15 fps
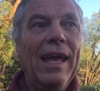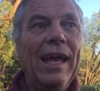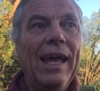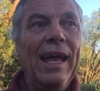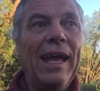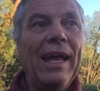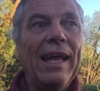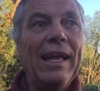
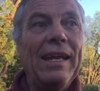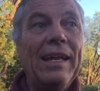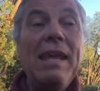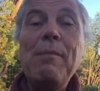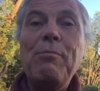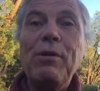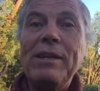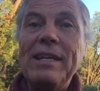and he
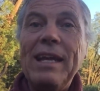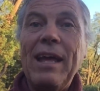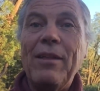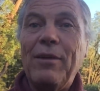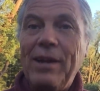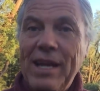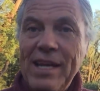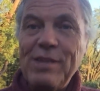put together
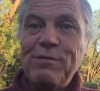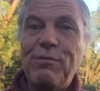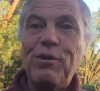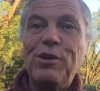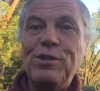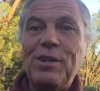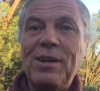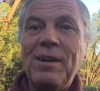his
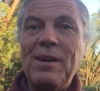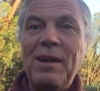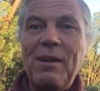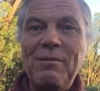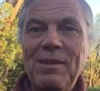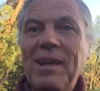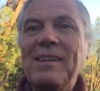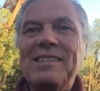version of
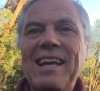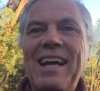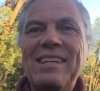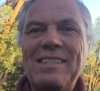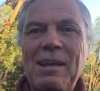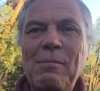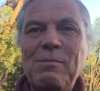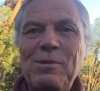the exact
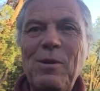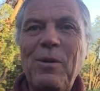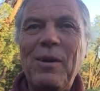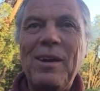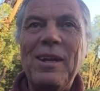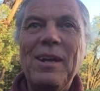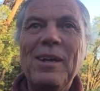same story.